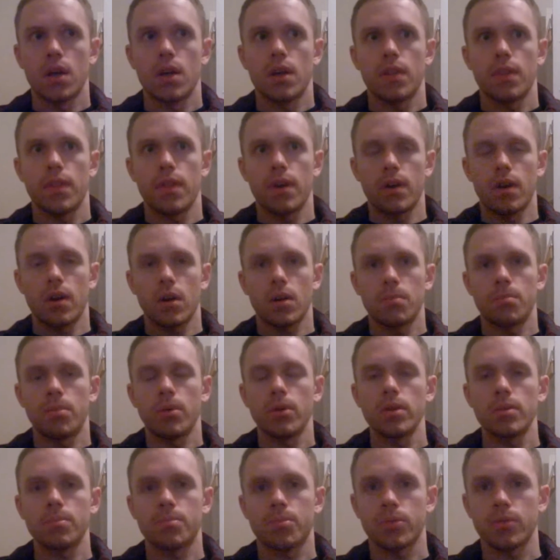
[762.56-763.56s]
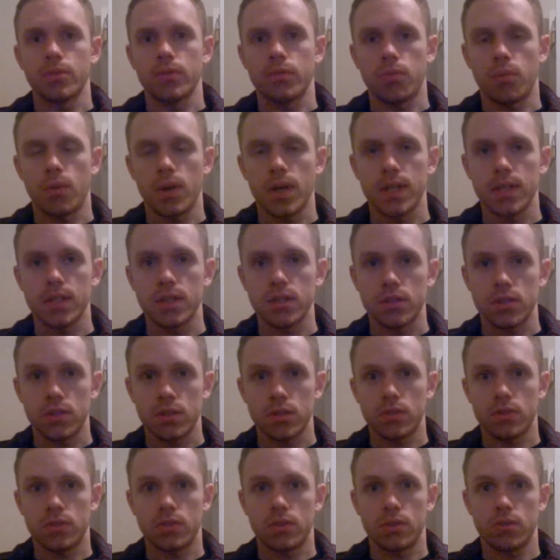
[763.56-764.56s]
there are bulletproof ways
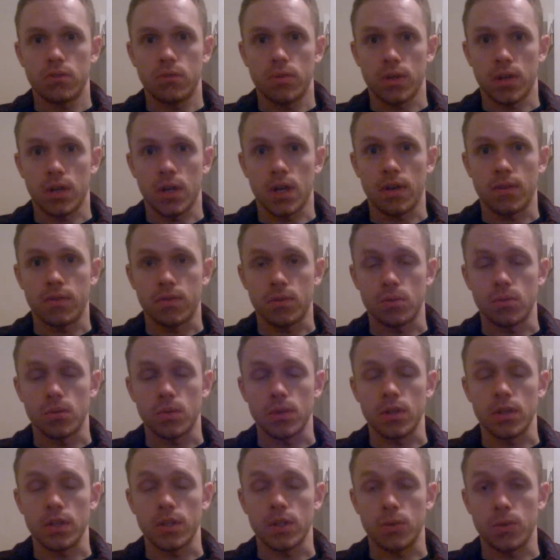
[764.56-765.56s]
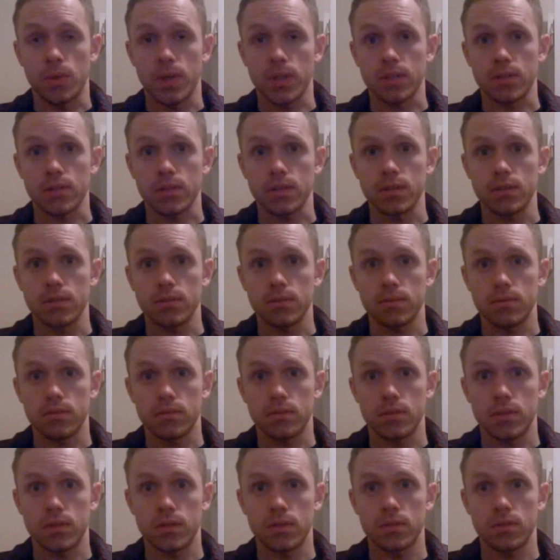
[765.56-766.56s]
to recover really quickly,
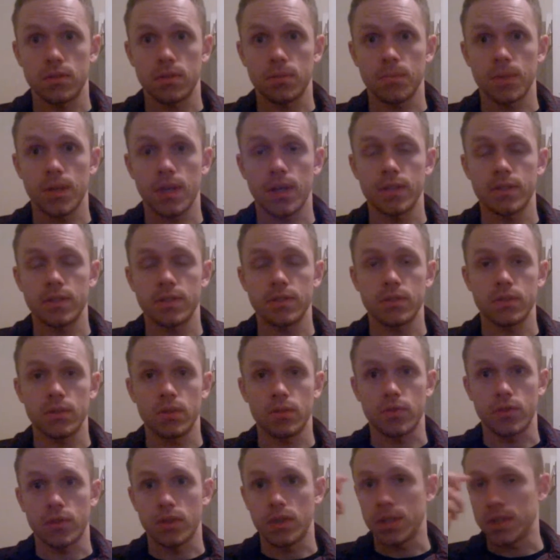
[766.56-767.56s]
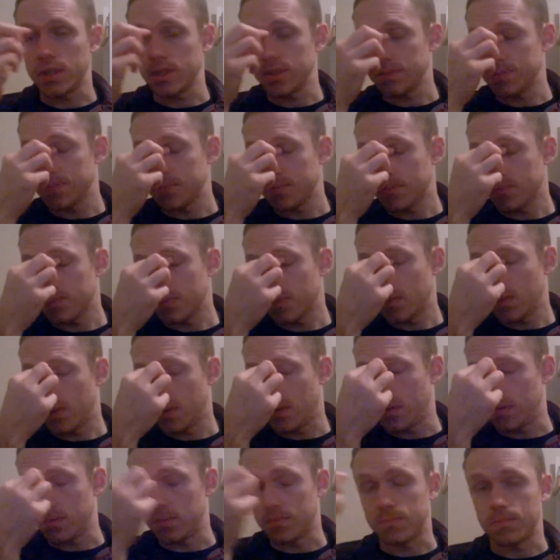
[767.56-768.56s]
in some cases overnight.
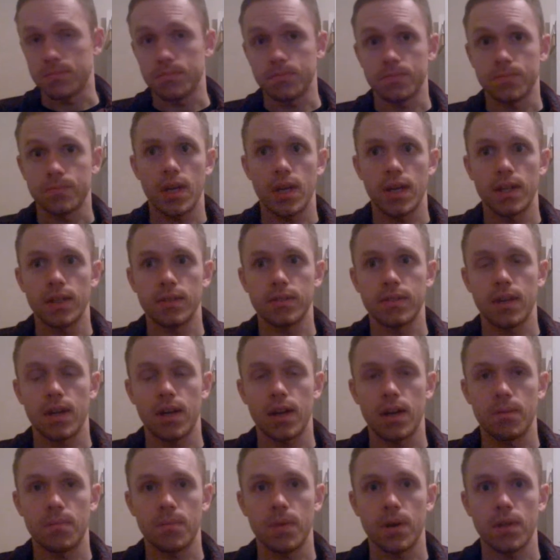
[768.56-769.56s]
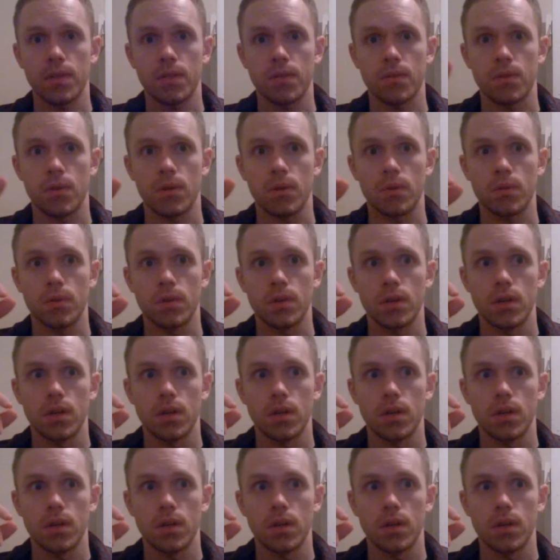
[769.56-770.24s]
Anytime my throat